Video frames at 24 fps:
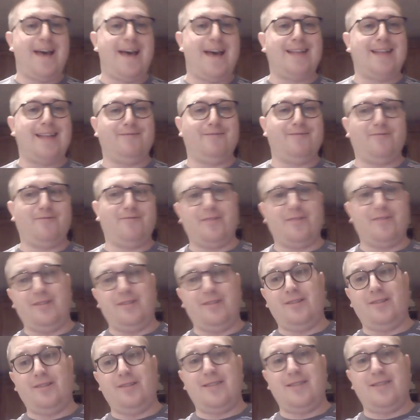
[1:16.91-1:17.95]

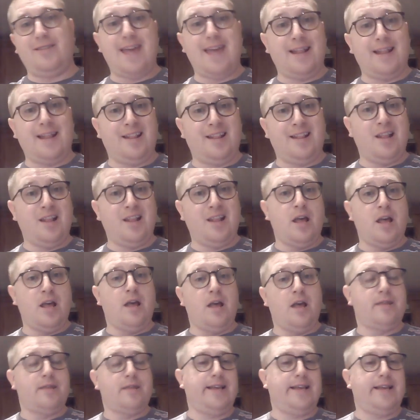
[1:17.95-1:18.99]
and then
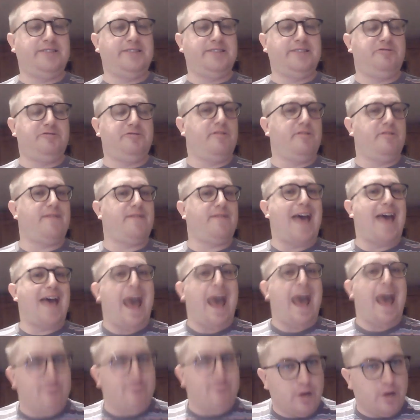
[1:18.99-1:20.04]
the history of
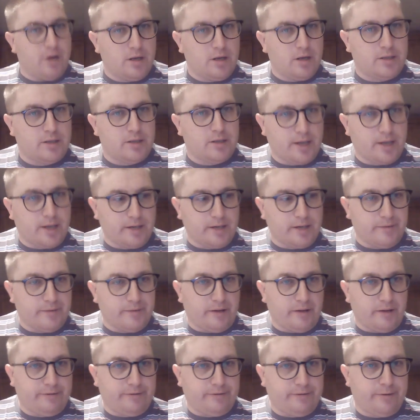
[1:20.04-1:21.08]
our Tiger
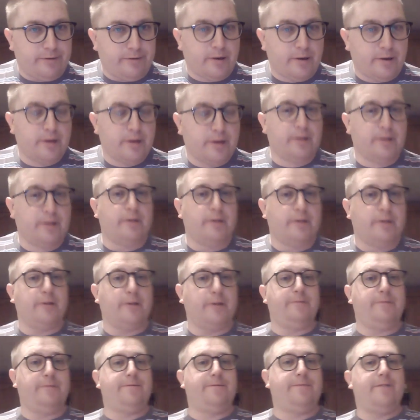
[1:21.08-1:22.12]
Moth.
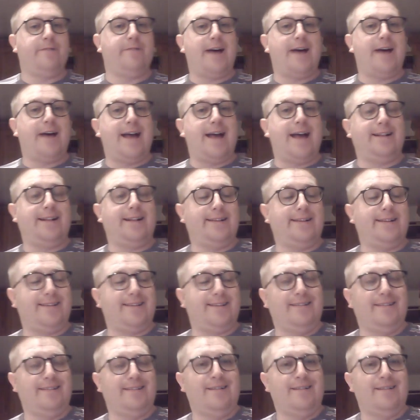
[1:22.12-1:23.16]

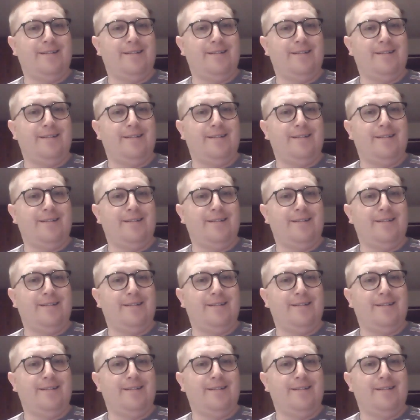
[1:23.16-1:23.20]
And